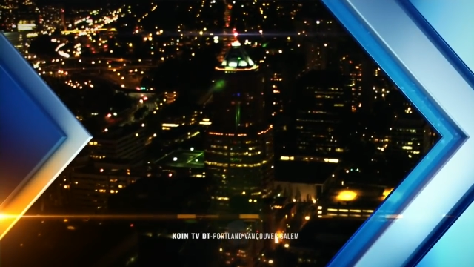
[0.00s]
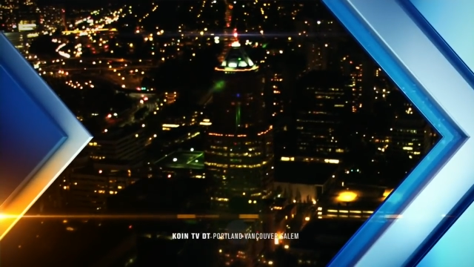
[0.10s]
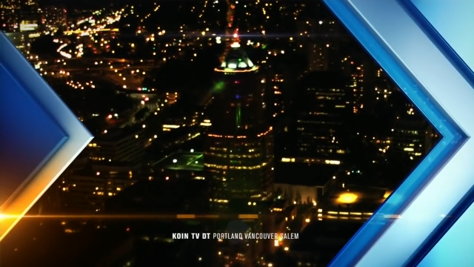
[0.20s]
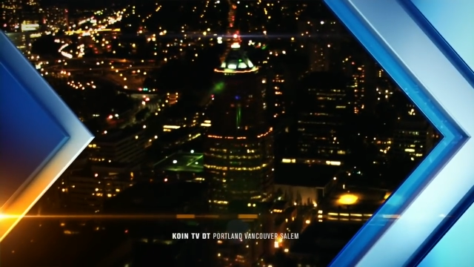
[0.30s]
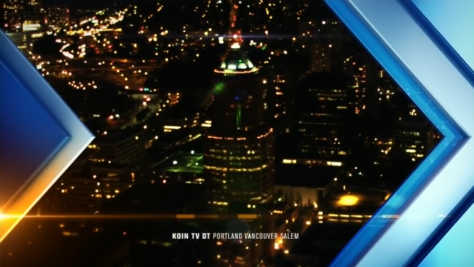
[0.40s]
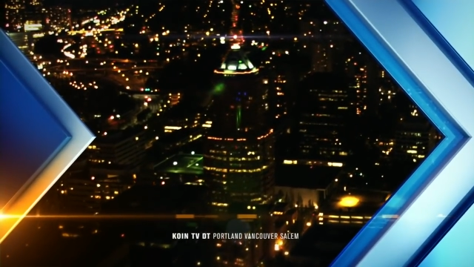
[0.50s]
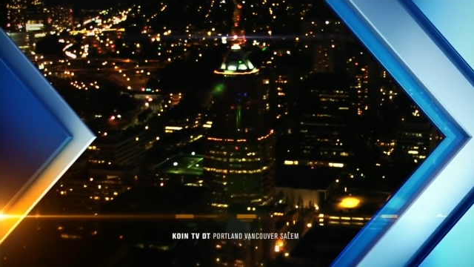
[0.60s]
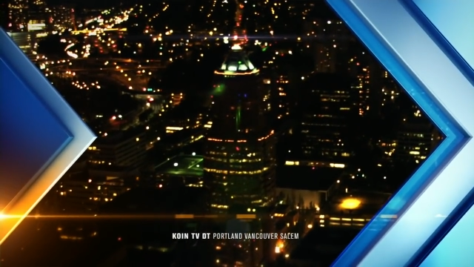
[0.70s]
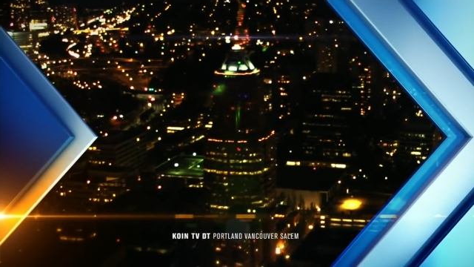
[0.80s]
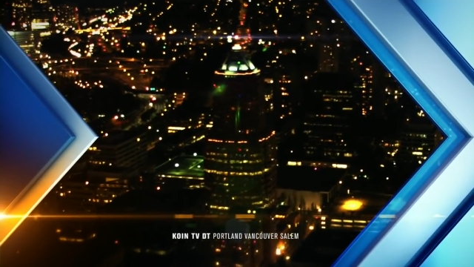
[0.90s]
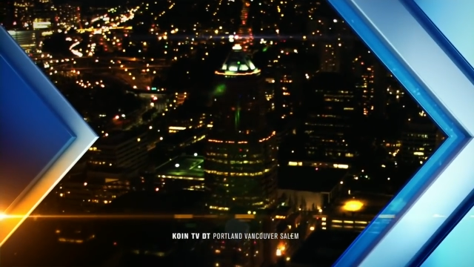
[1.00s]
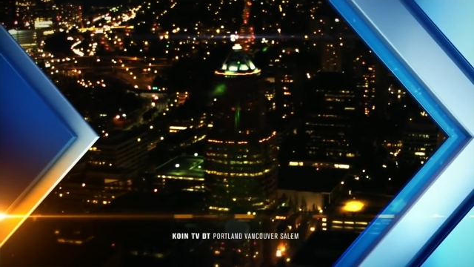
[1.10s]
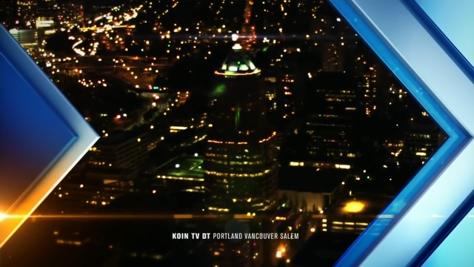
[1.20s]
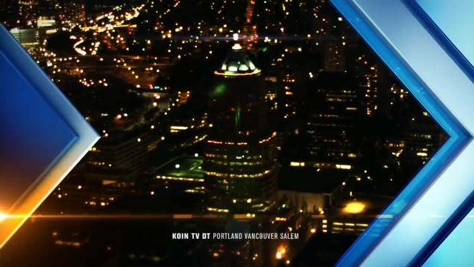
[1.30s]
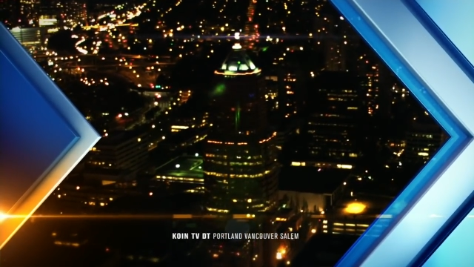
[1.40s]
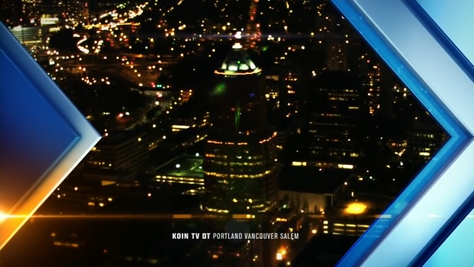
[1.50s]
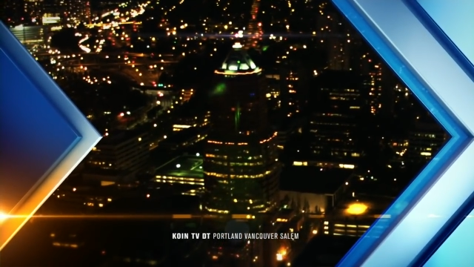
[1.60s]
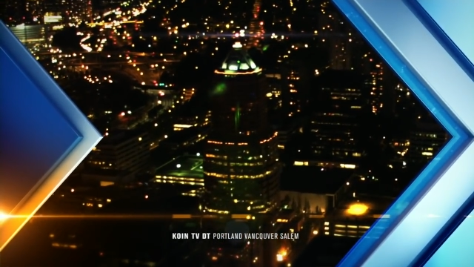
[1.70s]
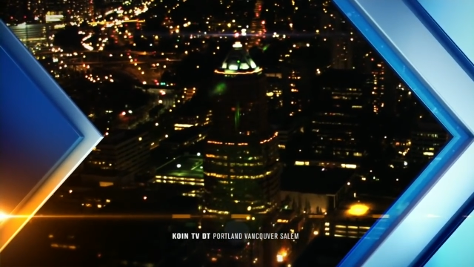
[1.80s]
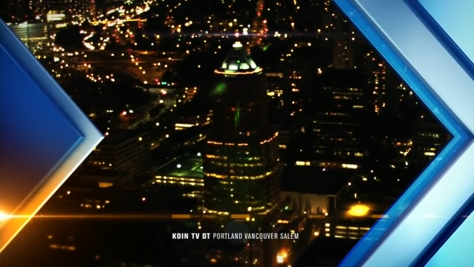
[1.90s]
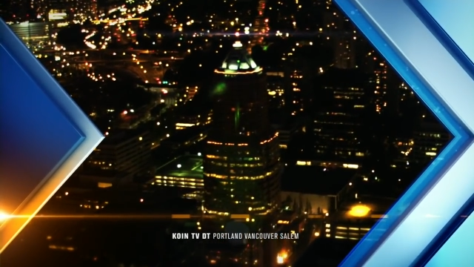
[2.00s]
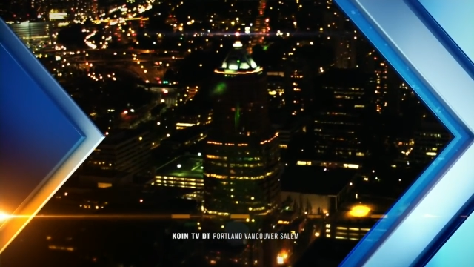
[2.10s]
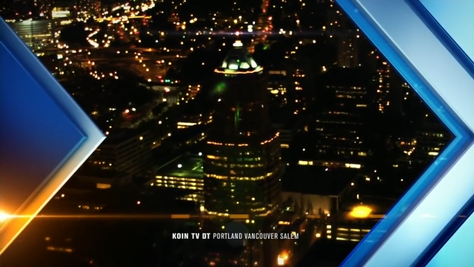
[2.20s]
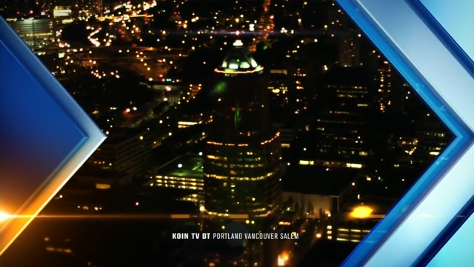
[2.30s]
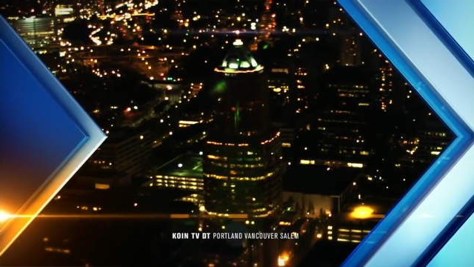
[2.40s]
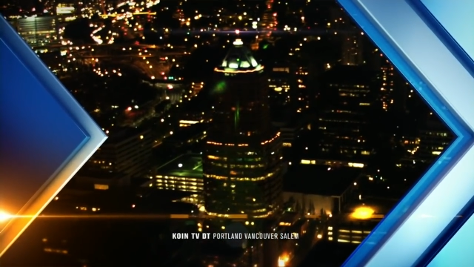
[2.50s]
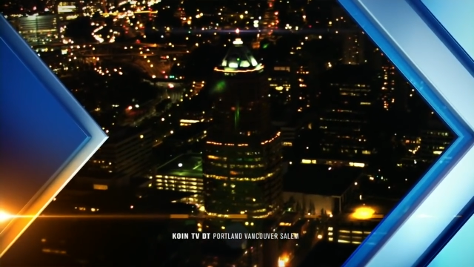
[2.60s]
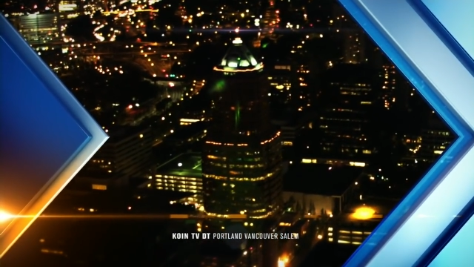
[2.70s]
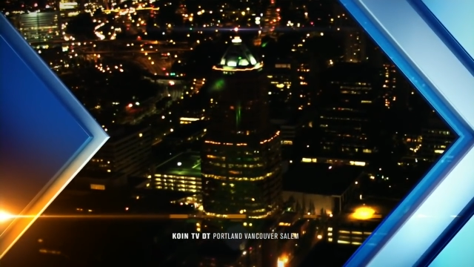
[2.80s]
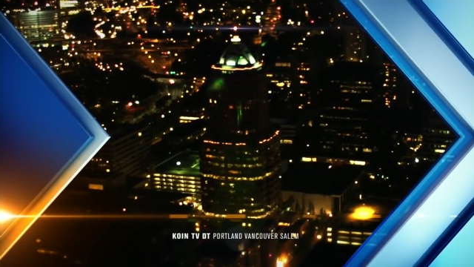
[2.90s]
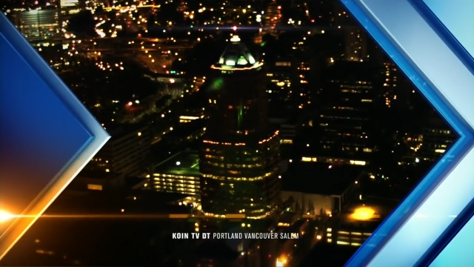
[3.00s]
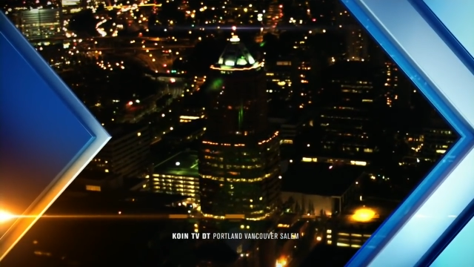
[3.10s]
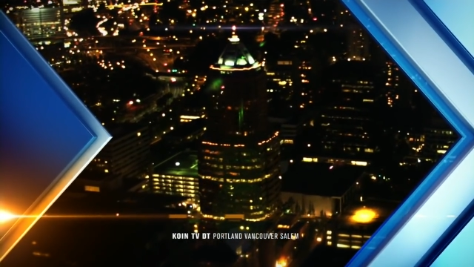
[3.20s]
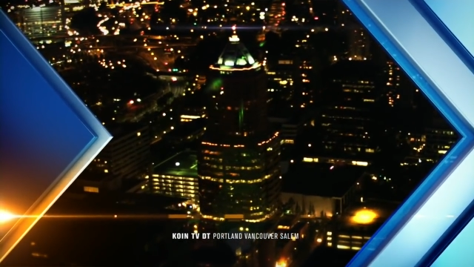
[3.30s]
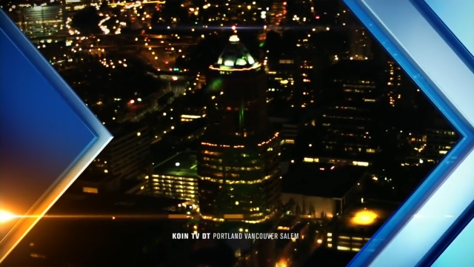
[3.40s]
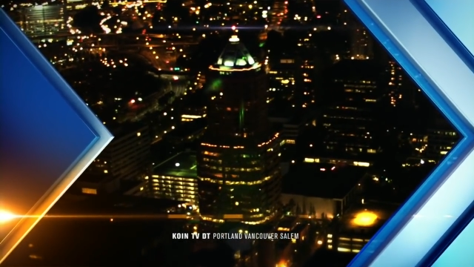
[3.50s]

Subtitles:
Nobody's mouth can be seen.